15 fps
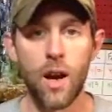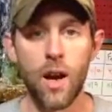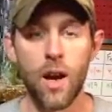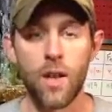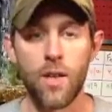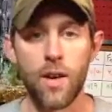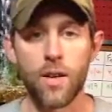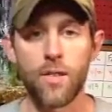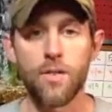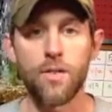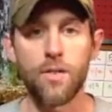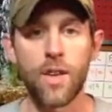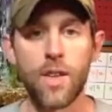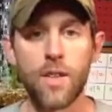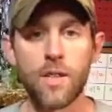Are their
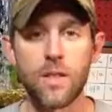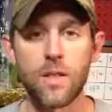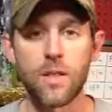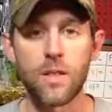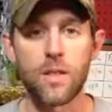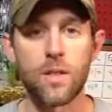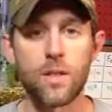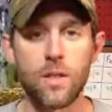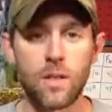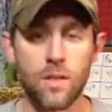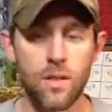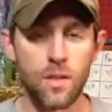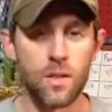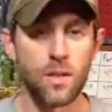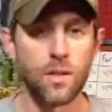fins
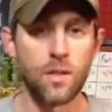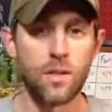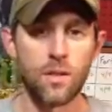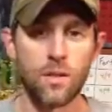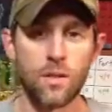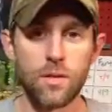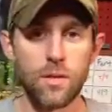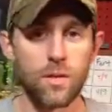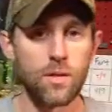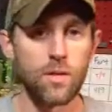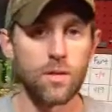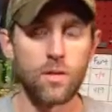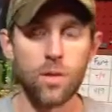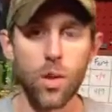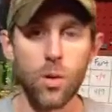
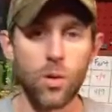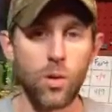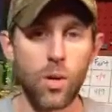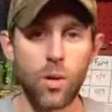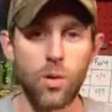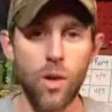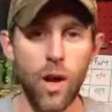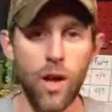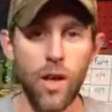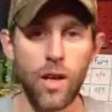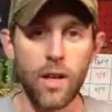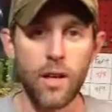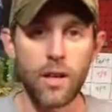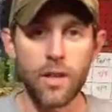don't look right?